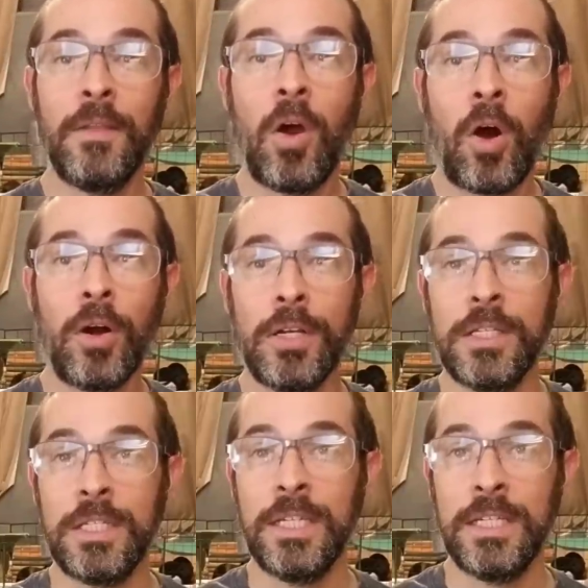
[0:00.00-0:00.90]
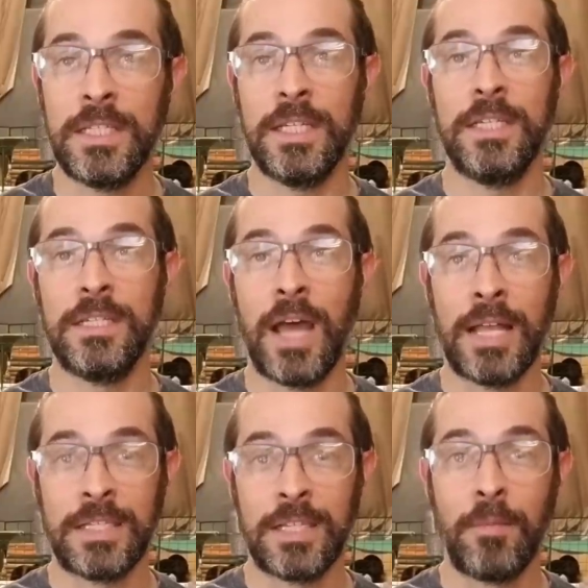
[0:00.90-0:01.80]
heart disease is
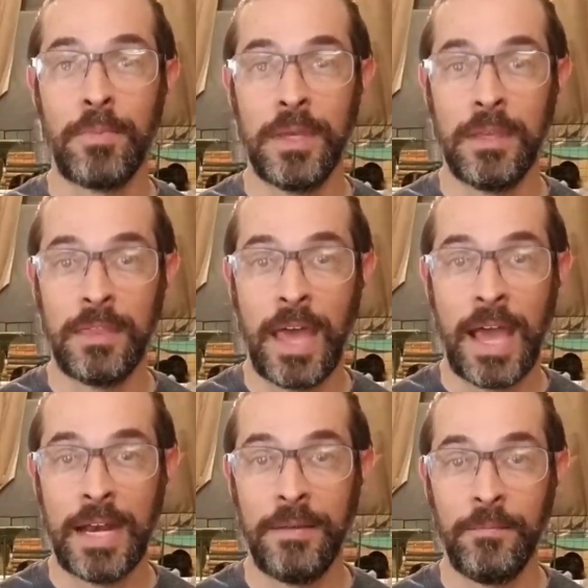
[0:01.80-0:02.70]
not something that